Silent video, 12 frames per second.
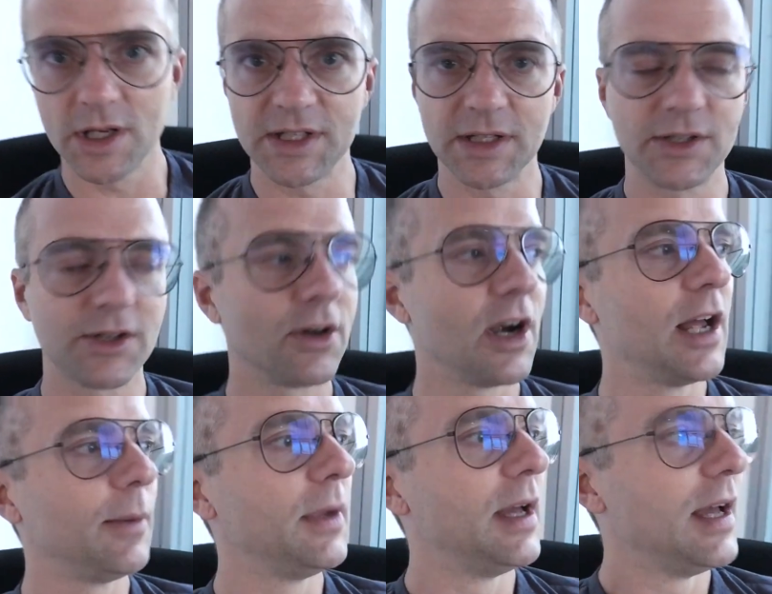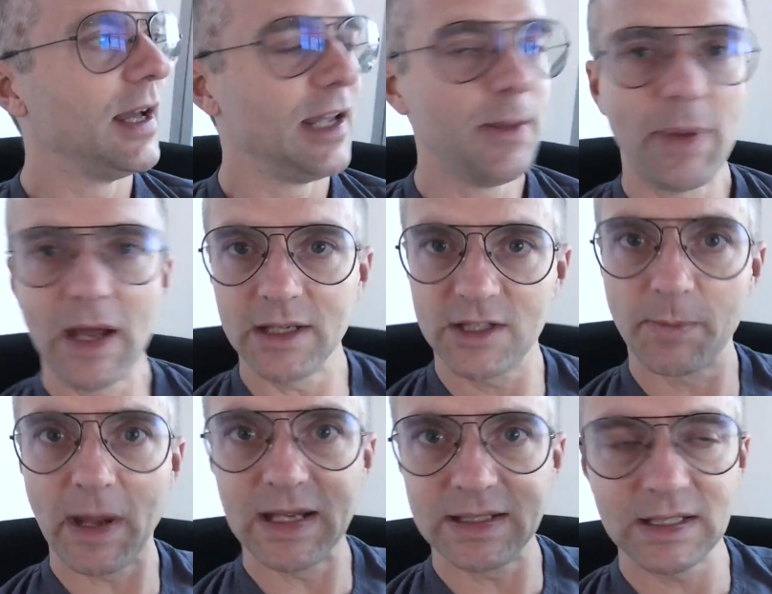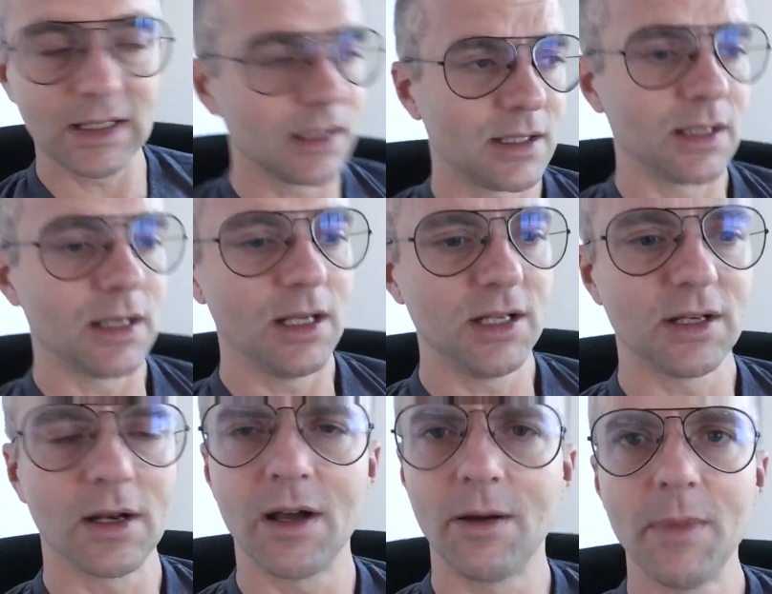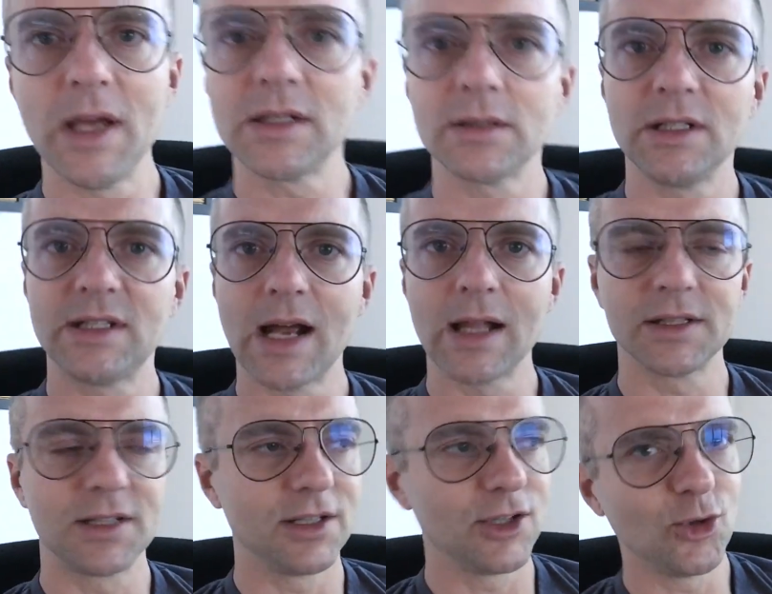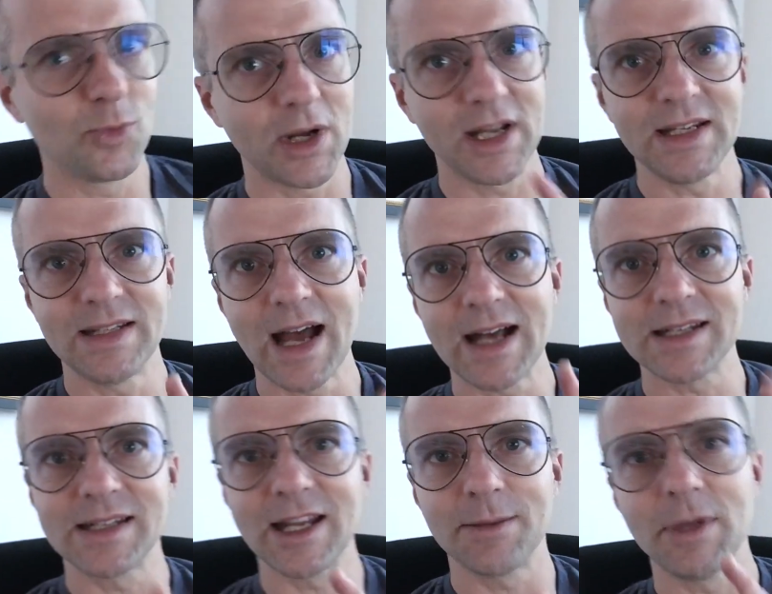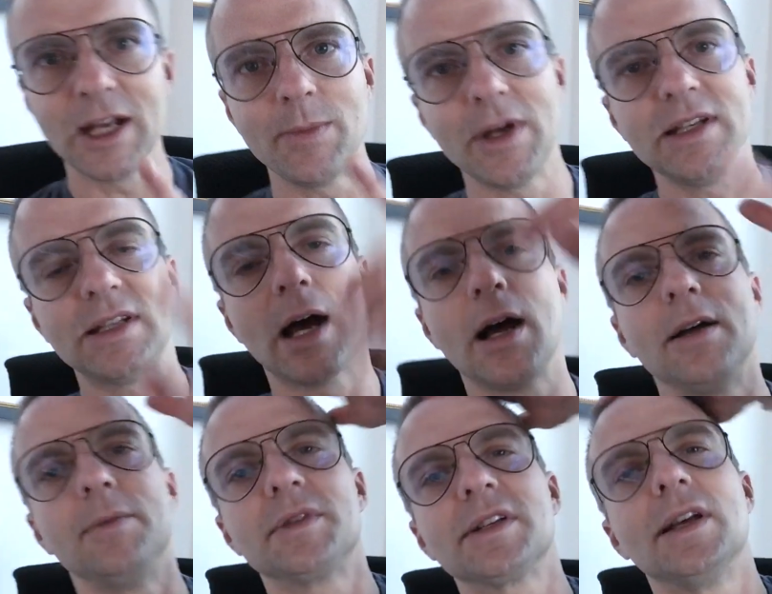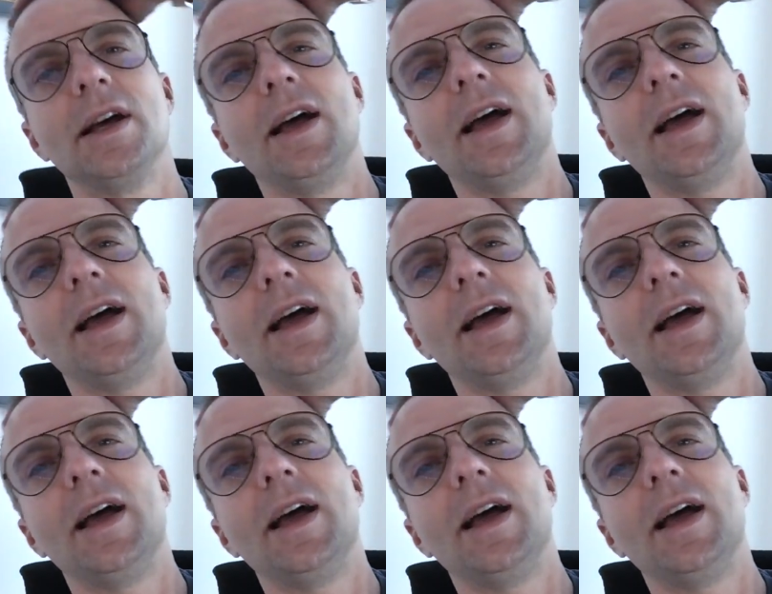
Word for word: on his Instagram. He paints paintings. He's an amazingly talented dude, but he has said many, many times,